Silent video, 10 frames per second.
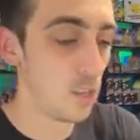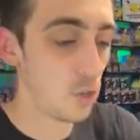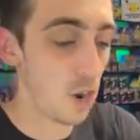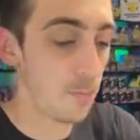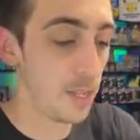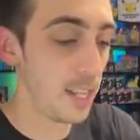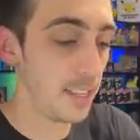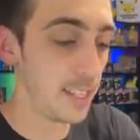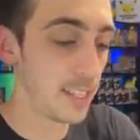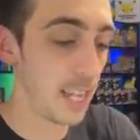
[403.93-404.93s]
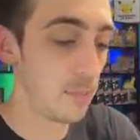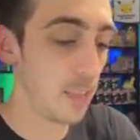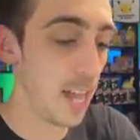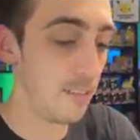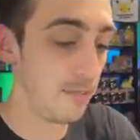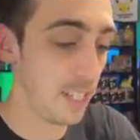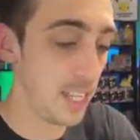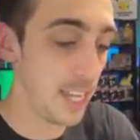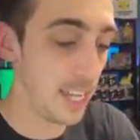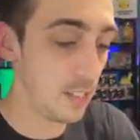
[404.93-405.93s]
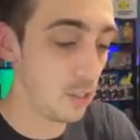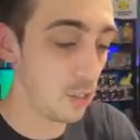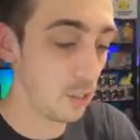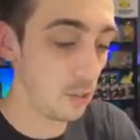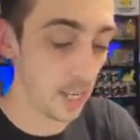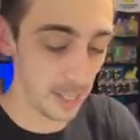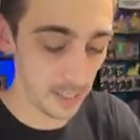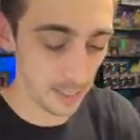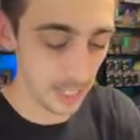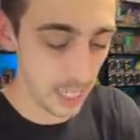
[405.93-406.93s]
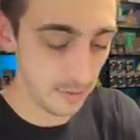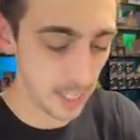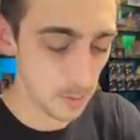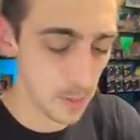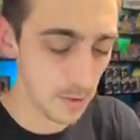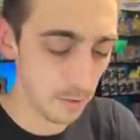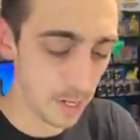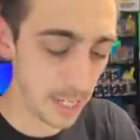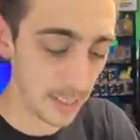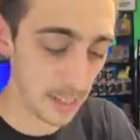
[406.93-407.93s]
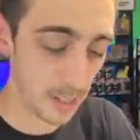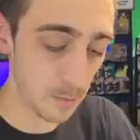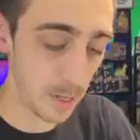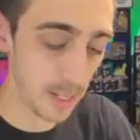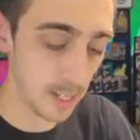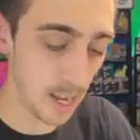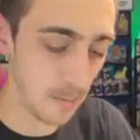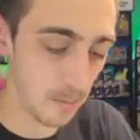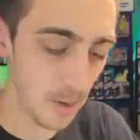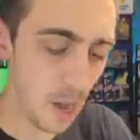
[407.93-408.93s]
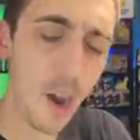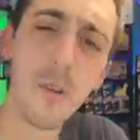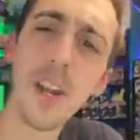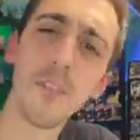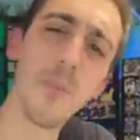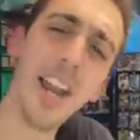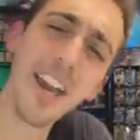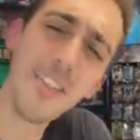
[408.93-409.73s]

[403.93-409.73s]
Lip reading: Dropping the Sableye V into a sleeve. And that's pretty funny because I just picked up, oh, never mind.